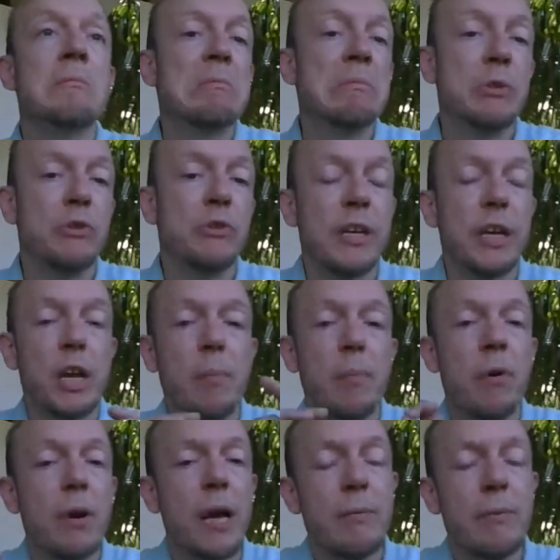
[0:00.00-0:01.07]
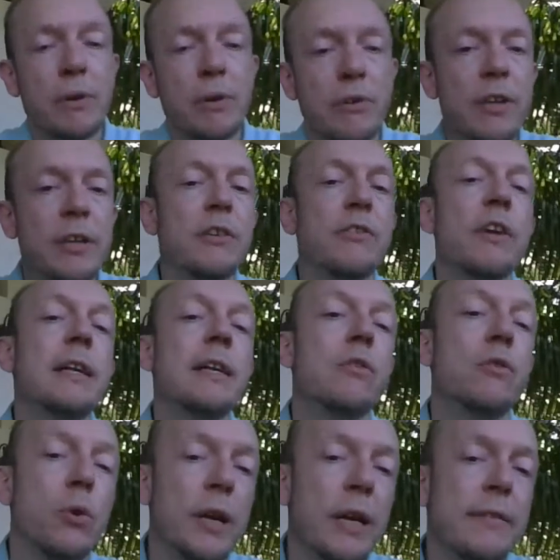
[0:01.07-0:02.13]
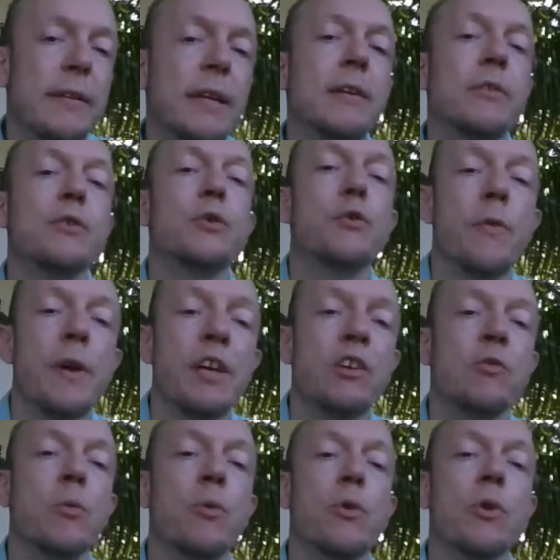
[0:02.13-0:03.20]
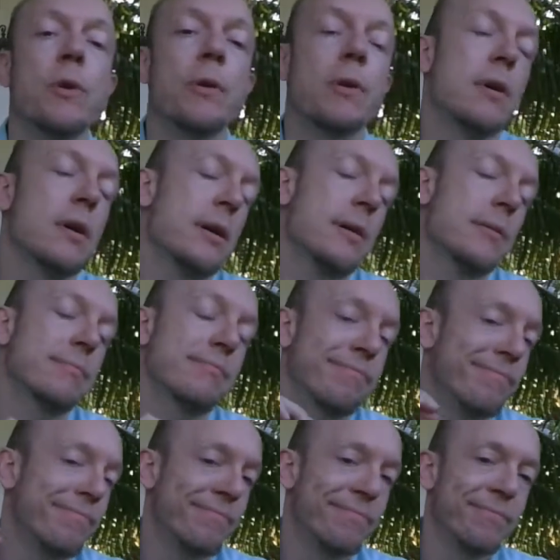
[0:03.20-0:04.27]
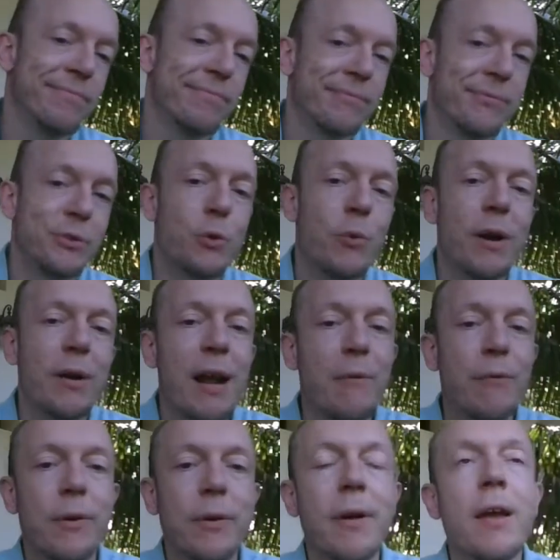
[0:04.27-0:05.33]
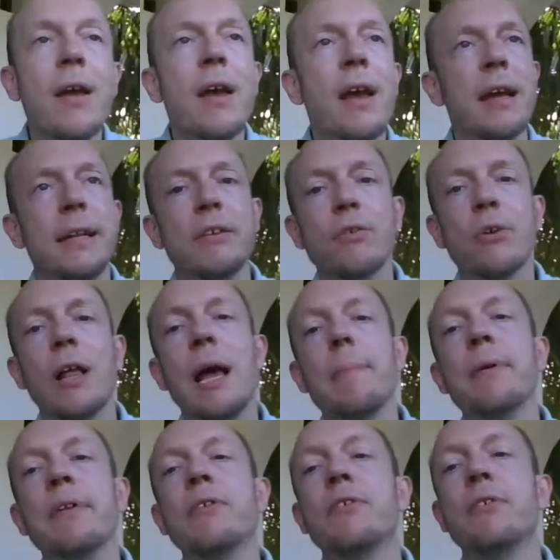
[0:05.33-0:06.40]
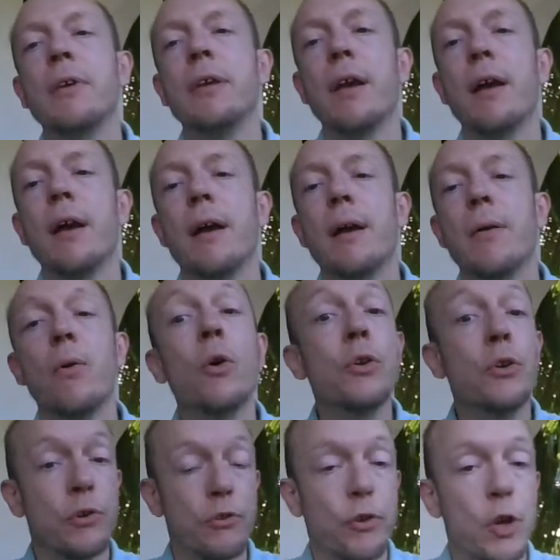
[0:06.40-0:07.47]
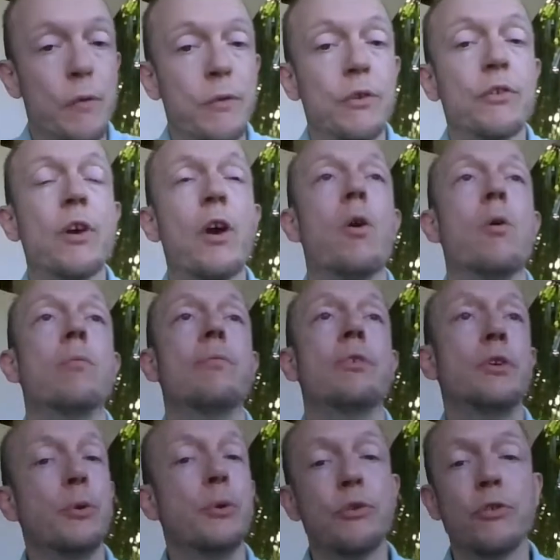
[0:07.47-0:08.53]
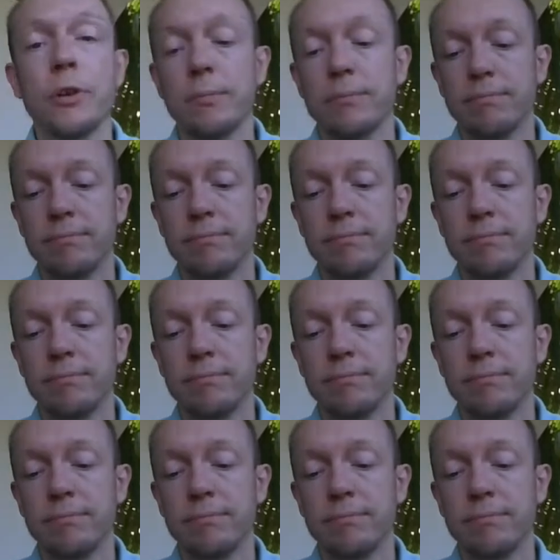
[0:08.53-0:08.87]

you set up, okay, we're going to send this data to LinkedIn, to Facebook, to wherever, and this all happens on your server, so the user